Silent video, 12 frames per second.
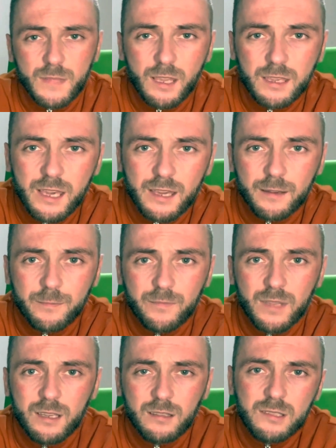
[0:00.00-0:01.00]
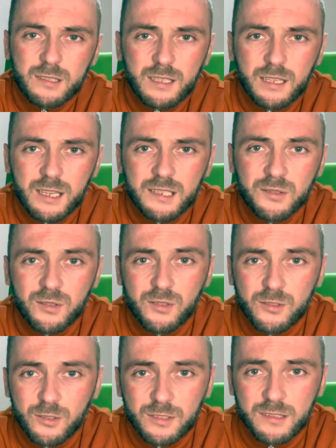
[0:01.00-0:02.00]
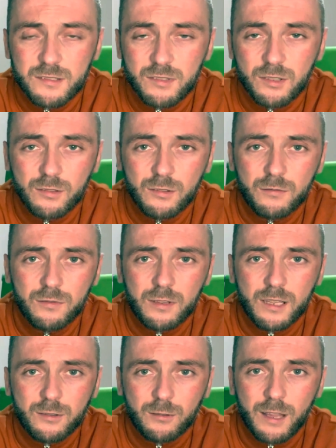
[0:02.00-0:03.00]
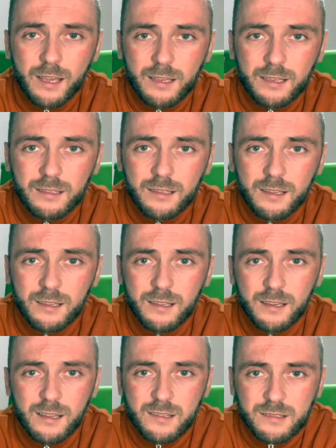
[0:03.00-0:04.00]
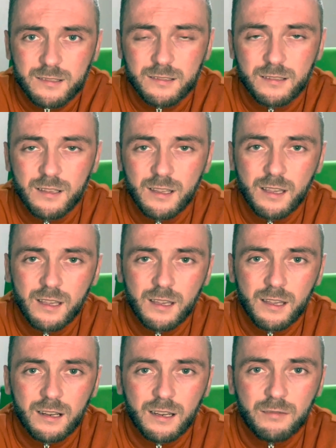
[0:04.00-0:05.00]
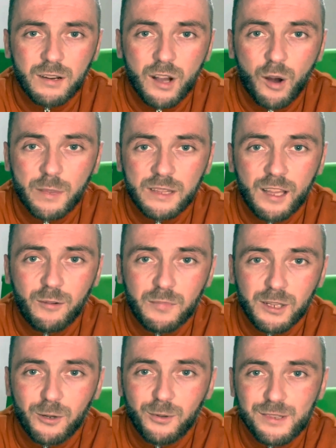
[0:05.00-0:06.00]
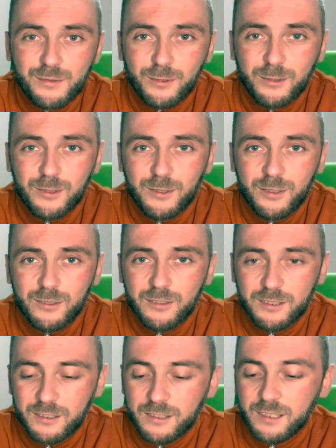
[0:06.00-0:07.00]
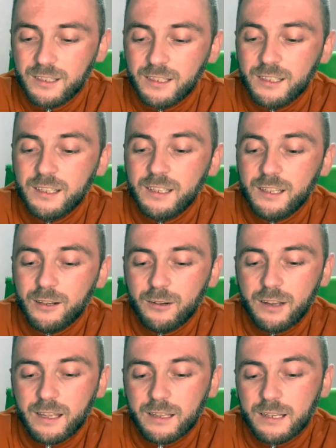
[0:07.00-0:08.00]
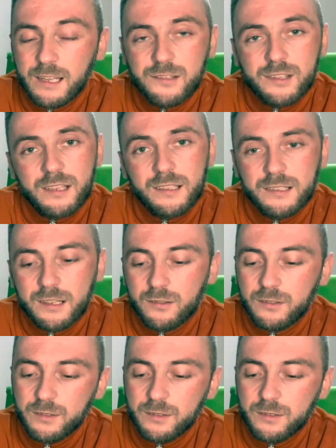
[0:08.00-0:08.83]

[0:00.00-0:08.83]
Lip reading: yeah, just in case you're enjoying this video, don't forget to like it, yeah? And just leave a comment down below as well, you know? Alright, let's check this out.